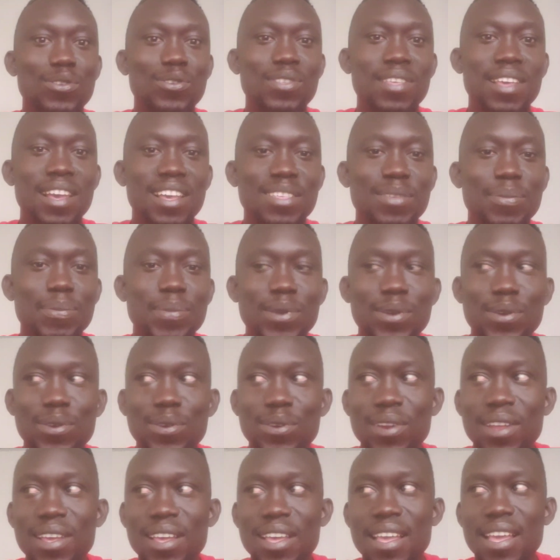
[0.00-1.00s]
just
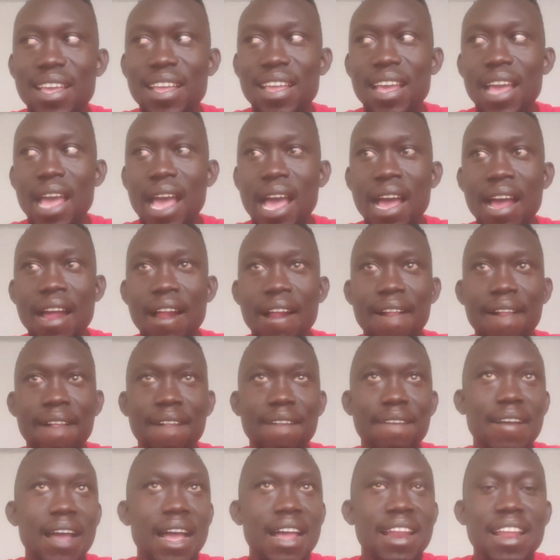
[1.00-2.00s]
build
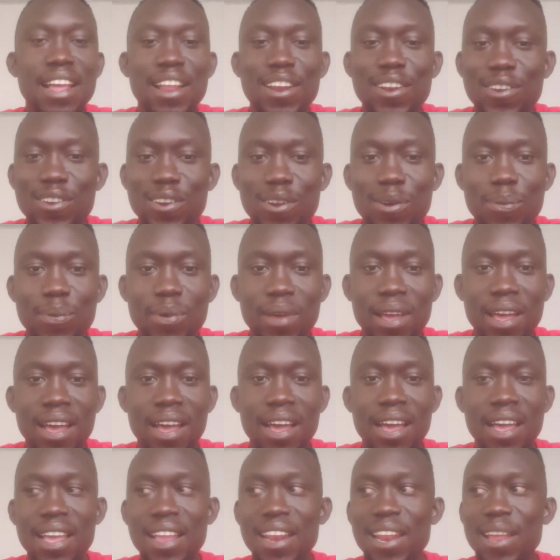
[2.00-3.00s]
add and drop
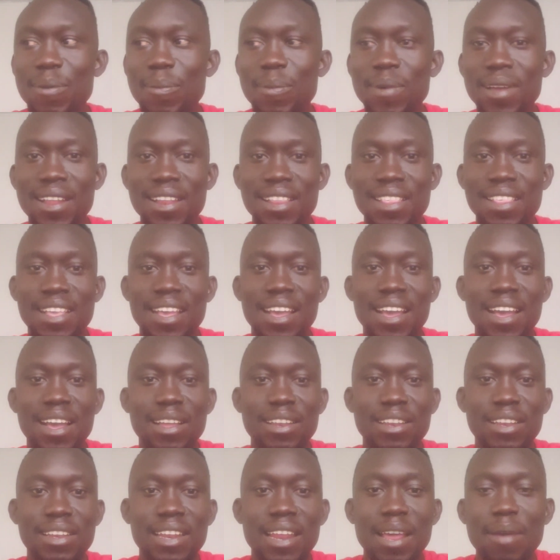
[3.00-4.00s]
elements,
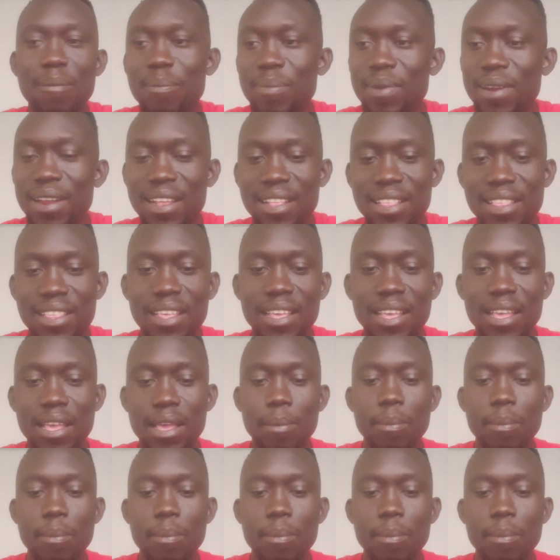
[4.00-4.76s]
templates.